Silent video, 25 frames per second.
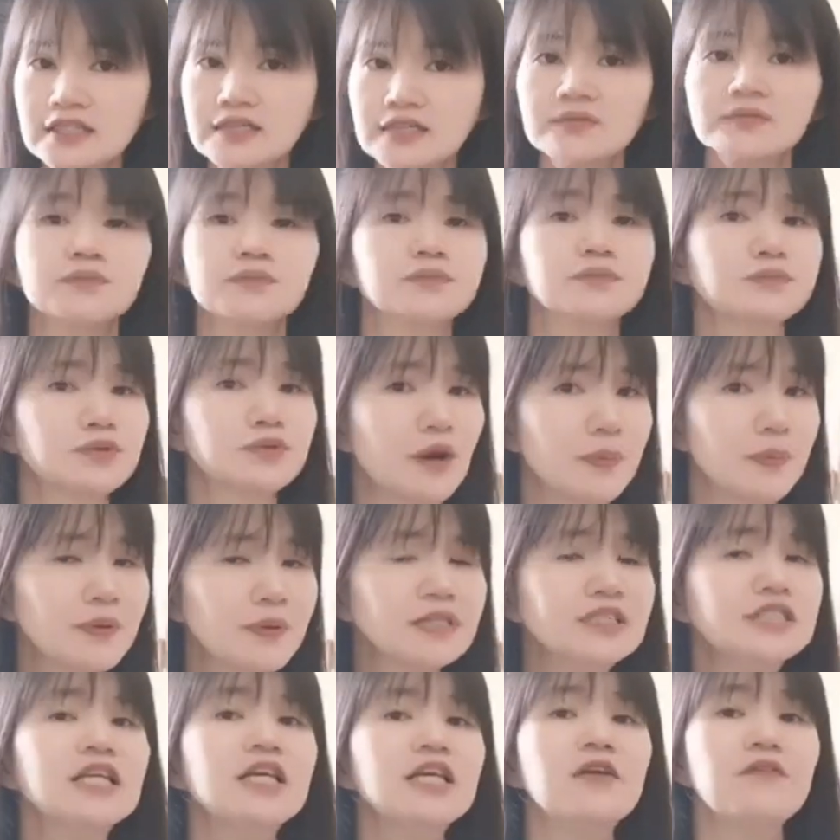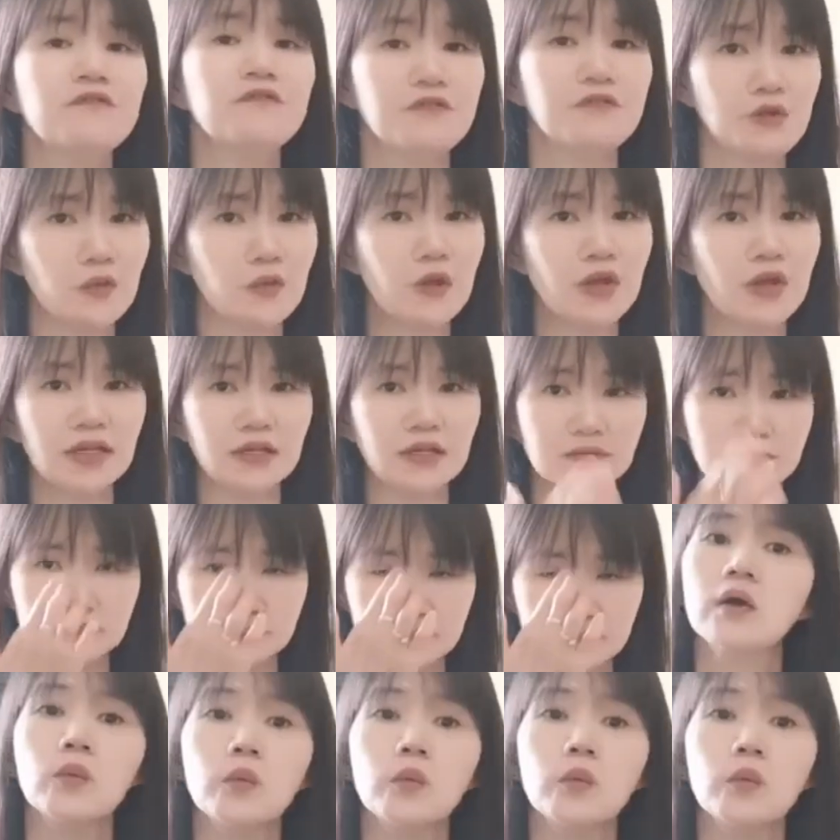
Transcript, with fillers: Third, property viewing.